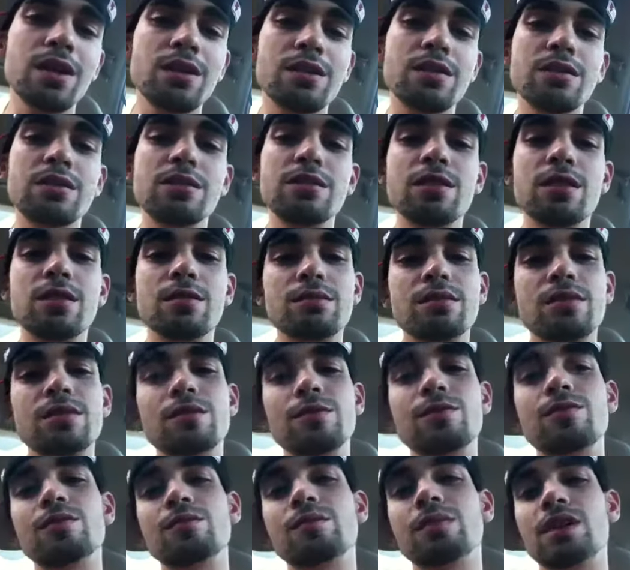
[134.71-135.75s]
This something
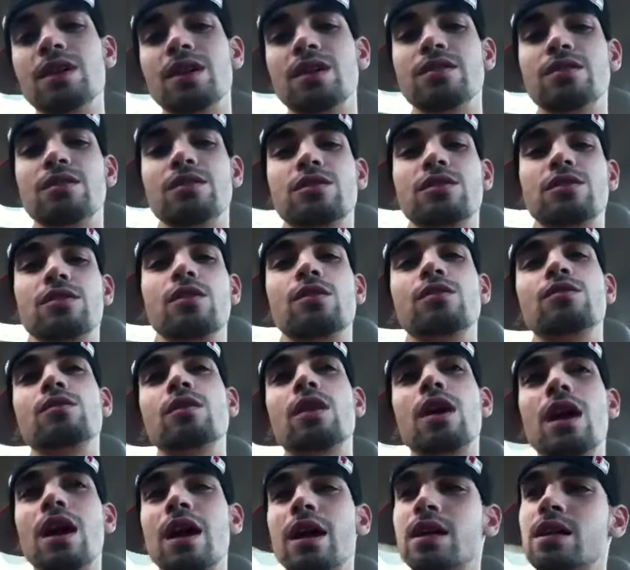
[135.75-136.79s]
simple, man. Just showing you
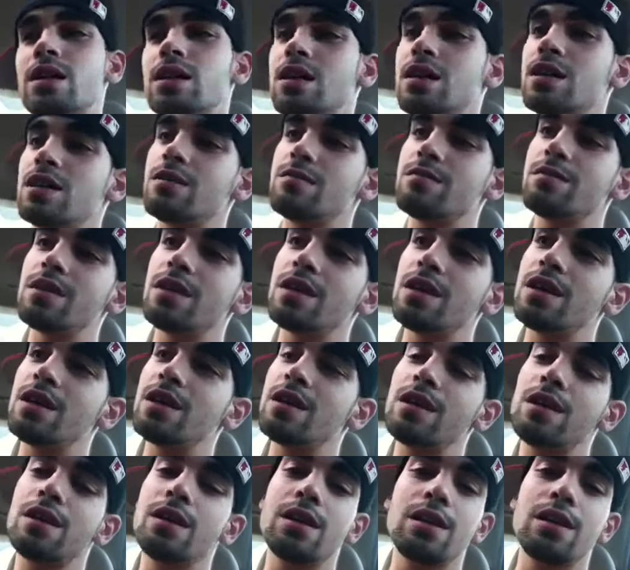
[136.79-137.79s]
how I kick it, man.